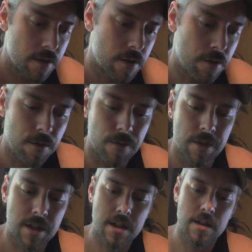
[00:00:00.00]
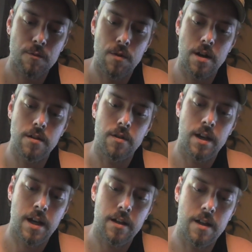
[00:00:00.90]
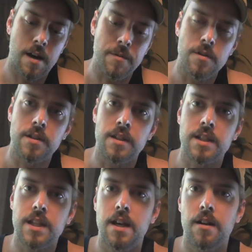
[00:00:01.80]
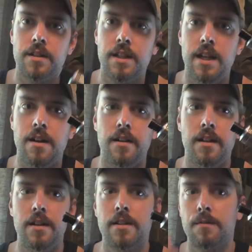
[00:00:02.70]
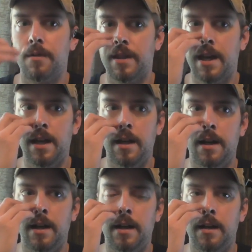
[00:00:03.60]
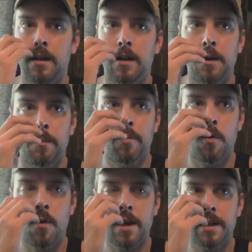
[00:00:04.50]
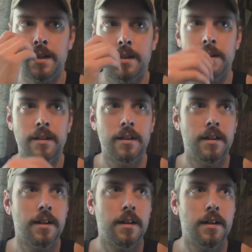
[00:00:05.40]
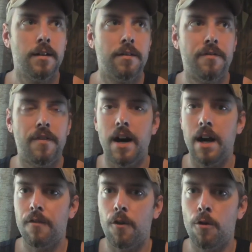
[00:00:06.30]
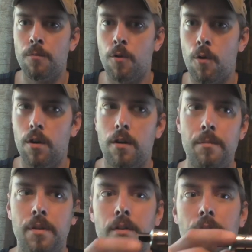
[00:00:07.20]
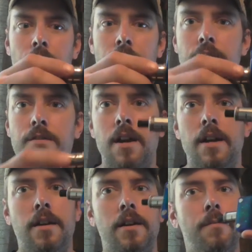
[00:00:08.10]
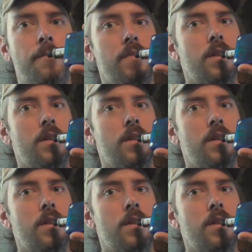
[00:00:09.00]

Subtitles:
So this is what you'll get. I'm using the CLT on this with a 0.5 ohm coil build on this right here.